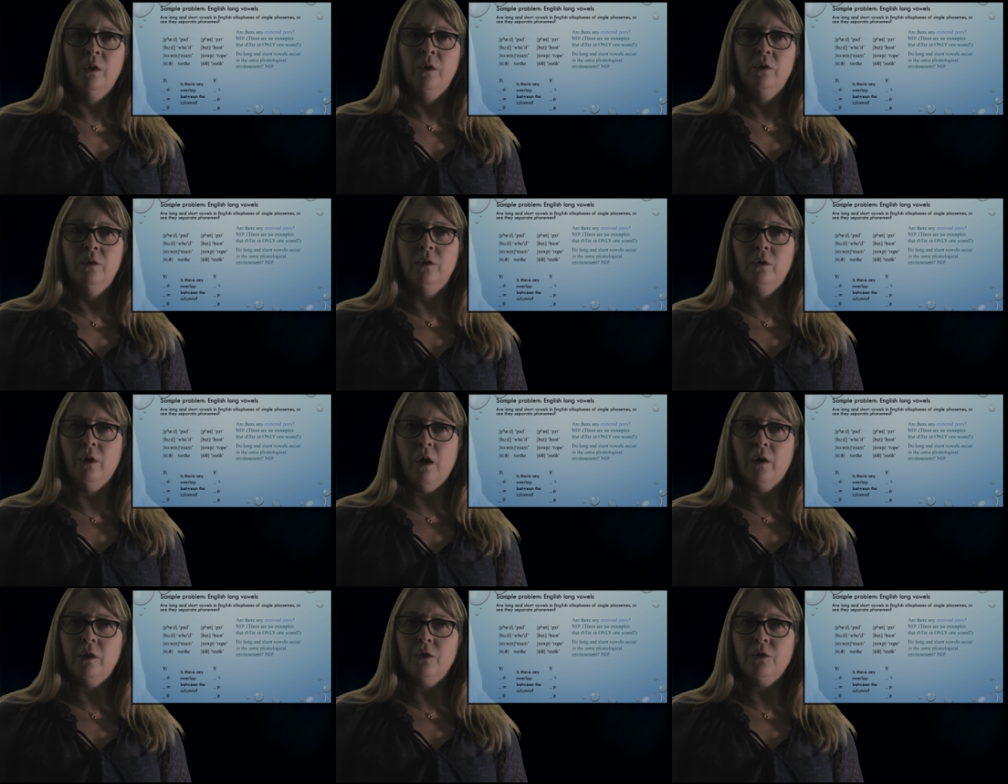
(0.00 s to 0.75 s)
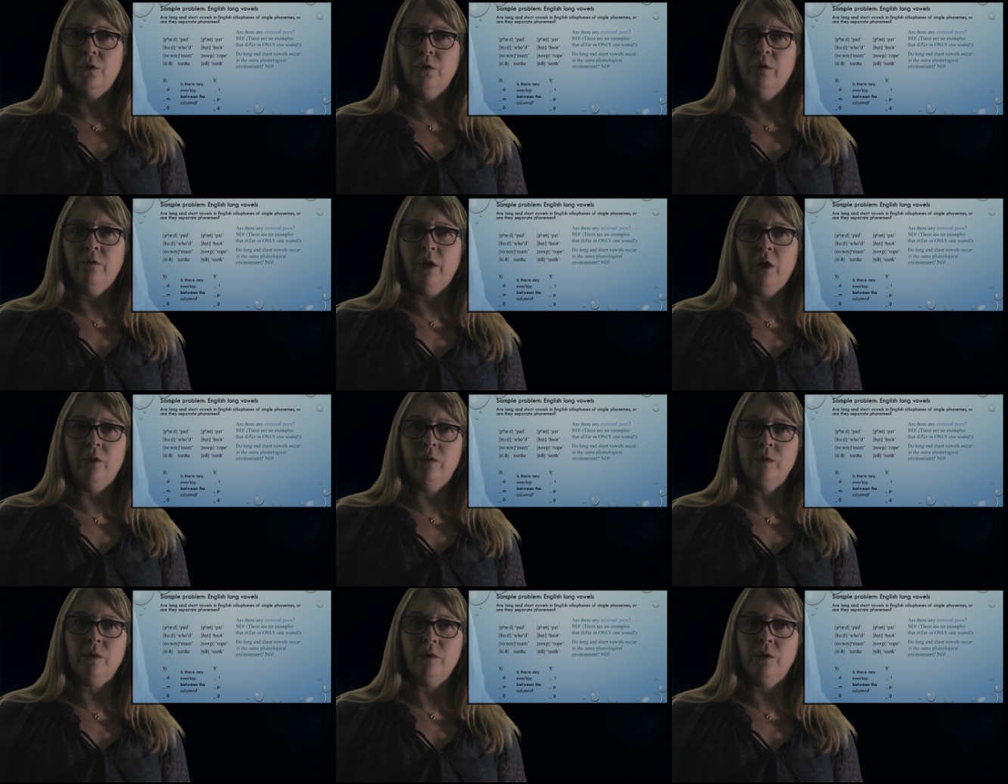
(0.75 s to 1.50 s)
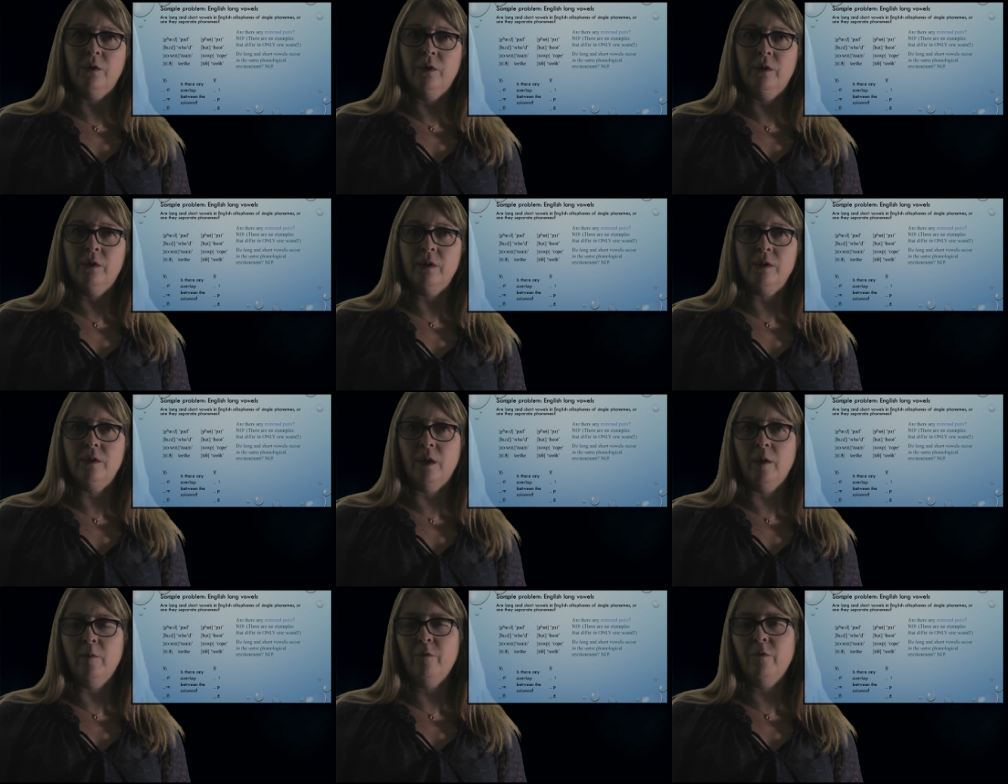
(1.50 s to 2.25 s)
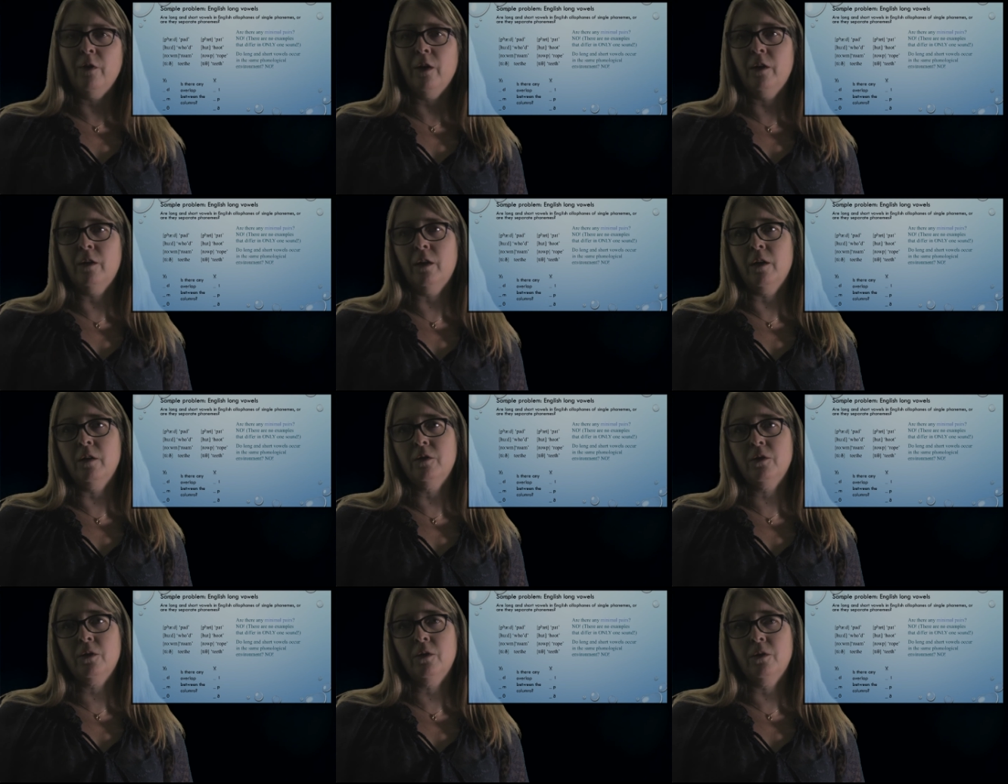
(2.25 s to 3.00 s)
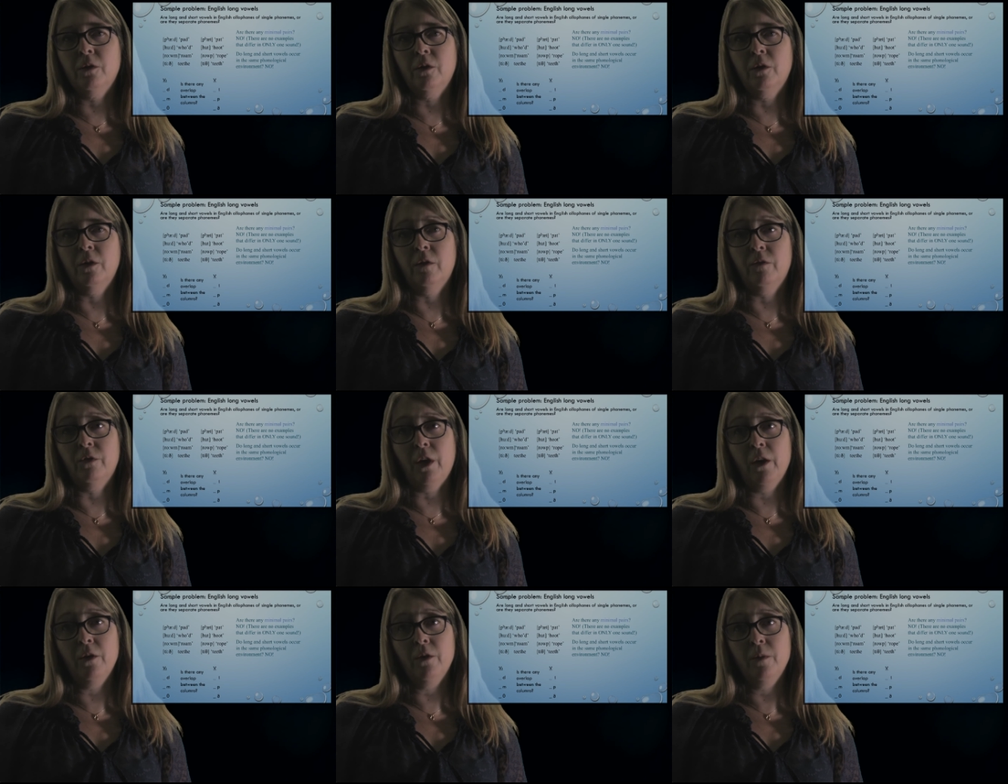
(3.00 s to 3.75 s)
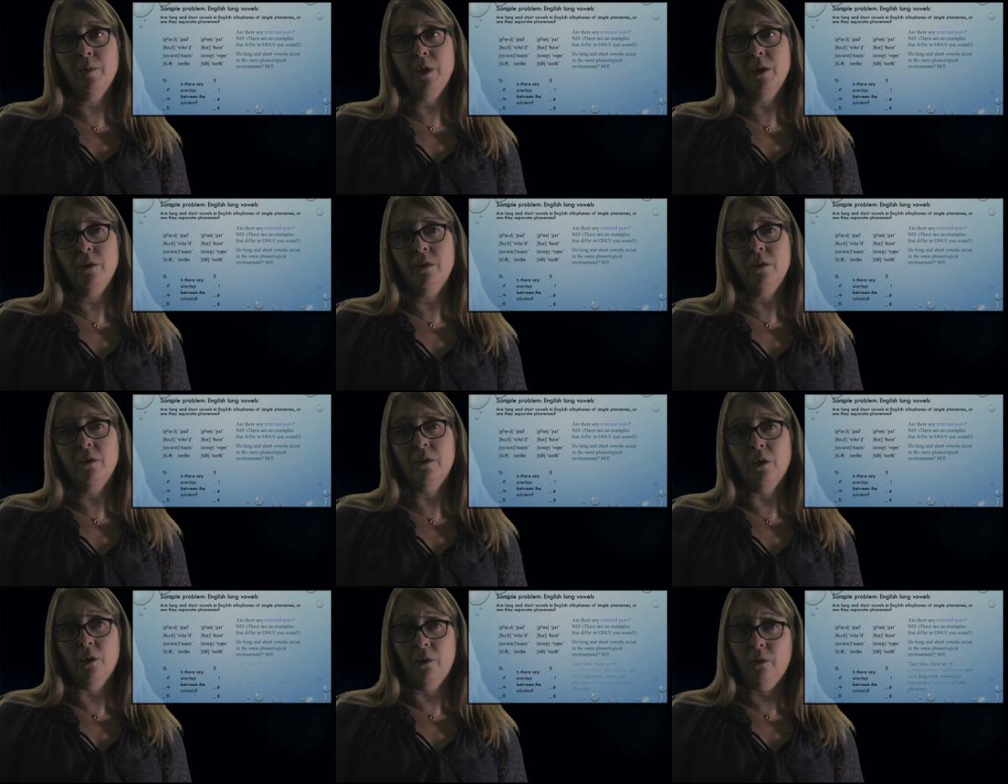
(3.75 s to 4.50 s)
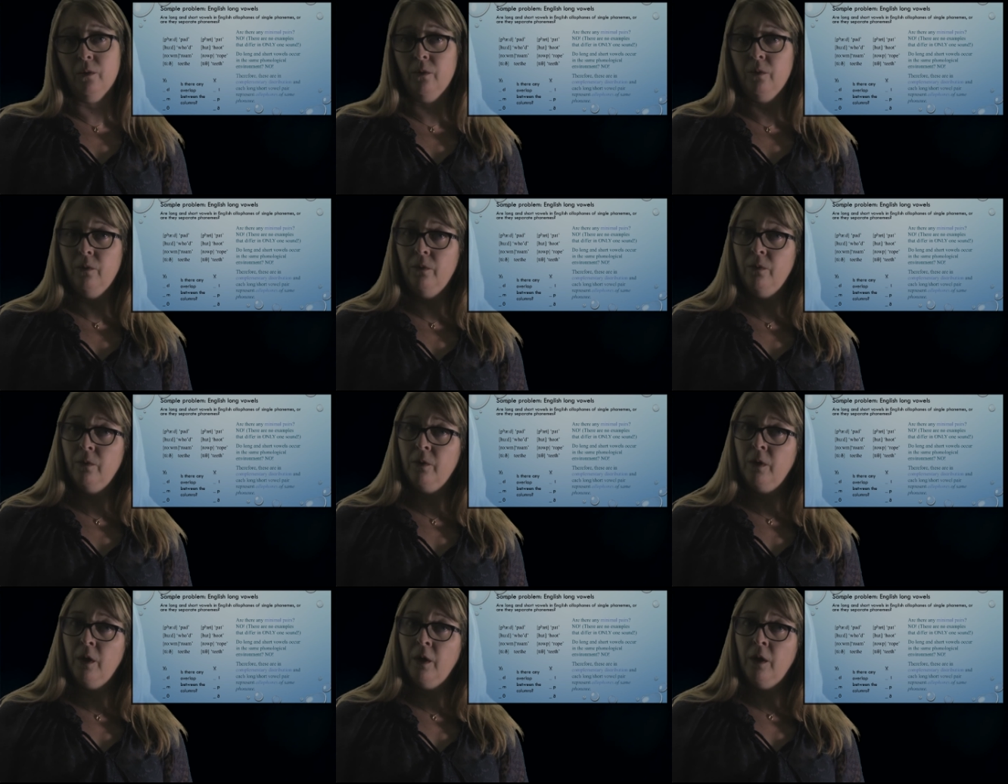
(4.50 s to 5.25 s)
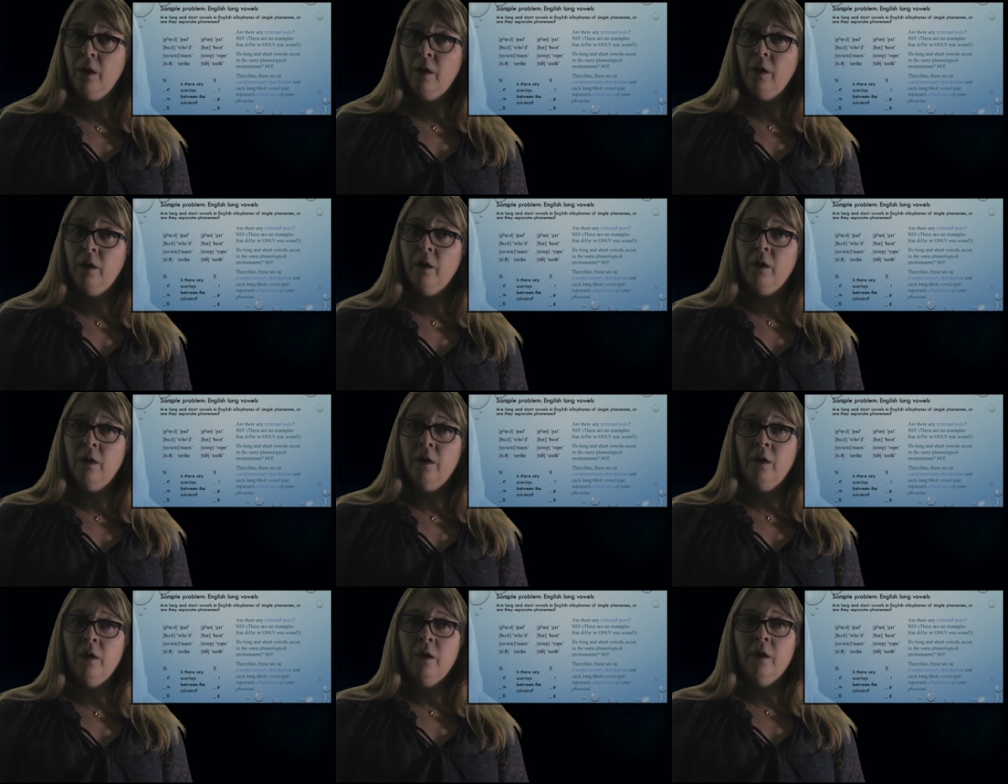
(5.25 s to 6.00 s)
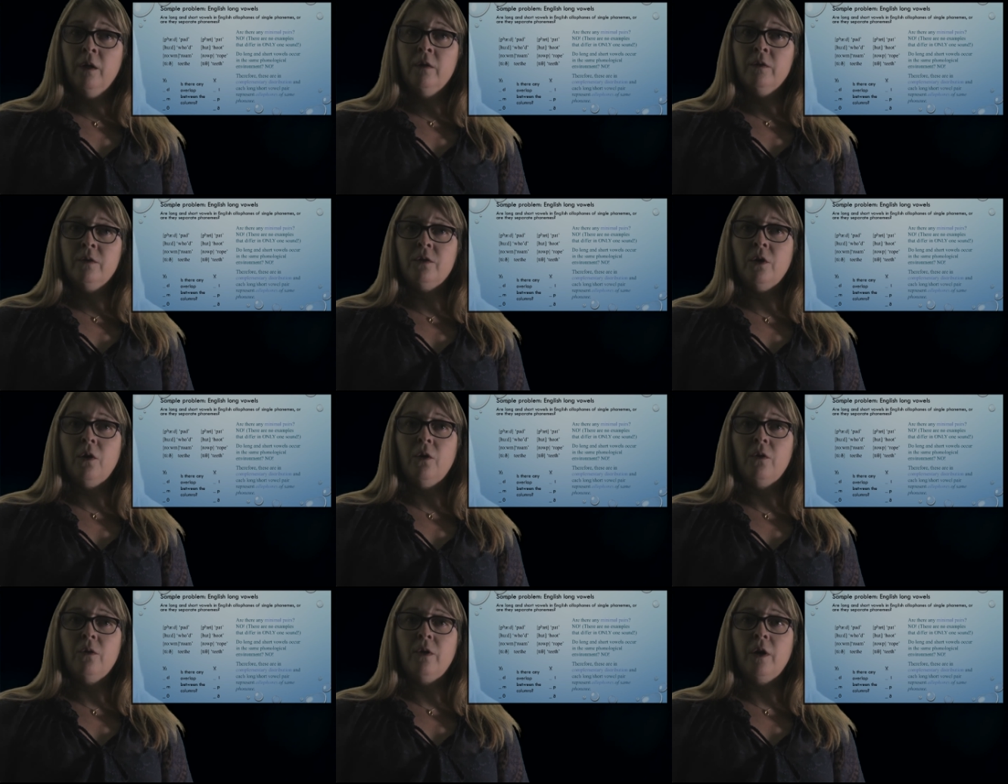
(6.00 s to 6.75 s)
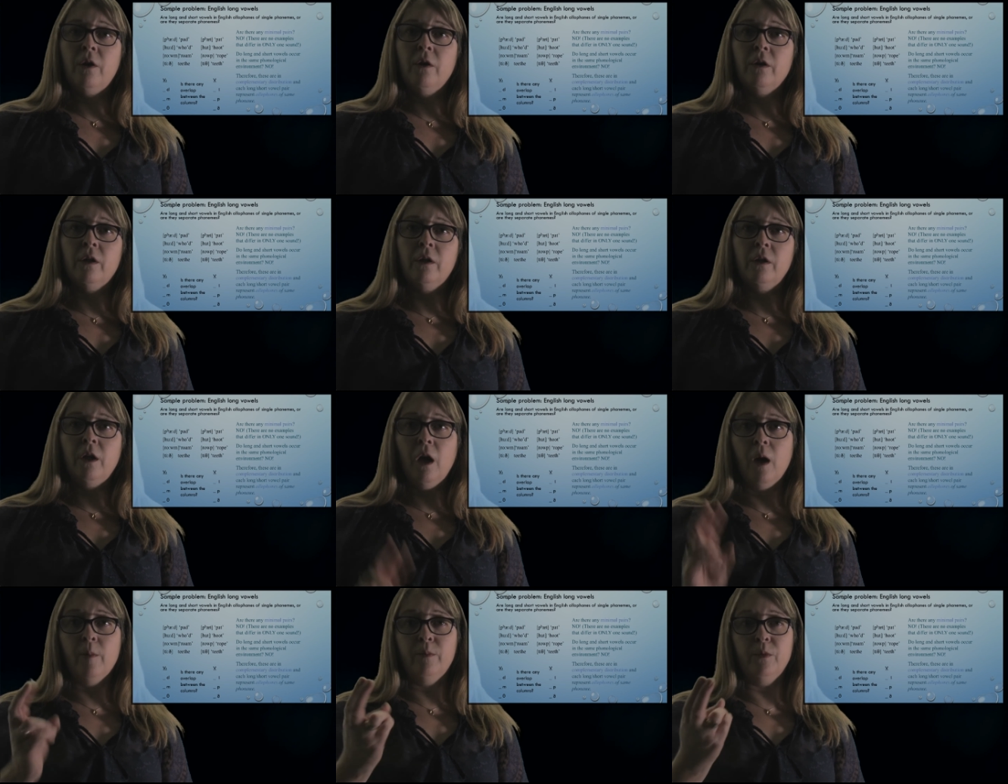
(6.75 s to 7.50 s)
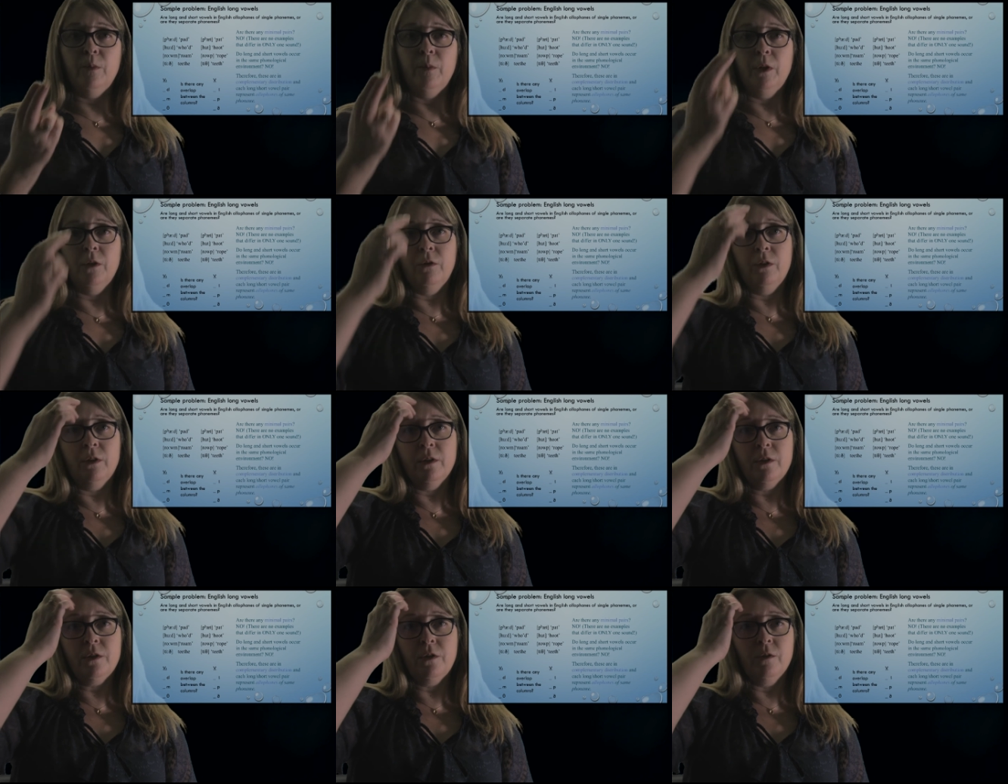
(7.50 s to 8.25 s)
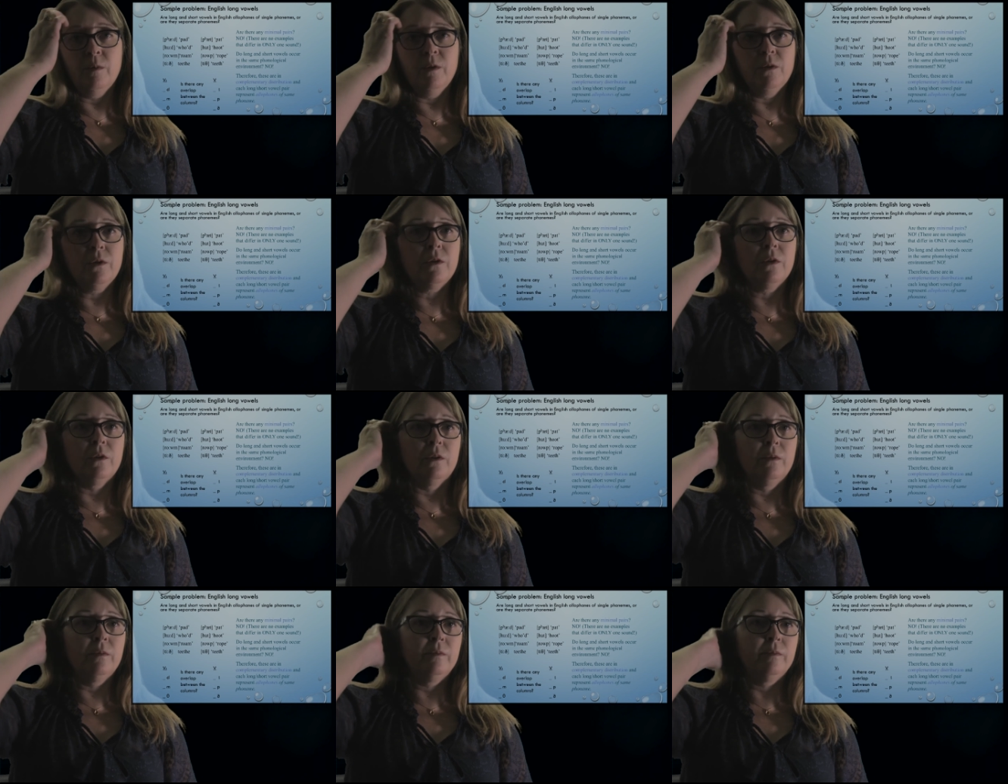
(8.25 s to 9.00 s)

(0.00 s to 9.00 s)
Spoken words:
Do long and short vowels occur in the same phonological environment? No. So they are in complementary distribution.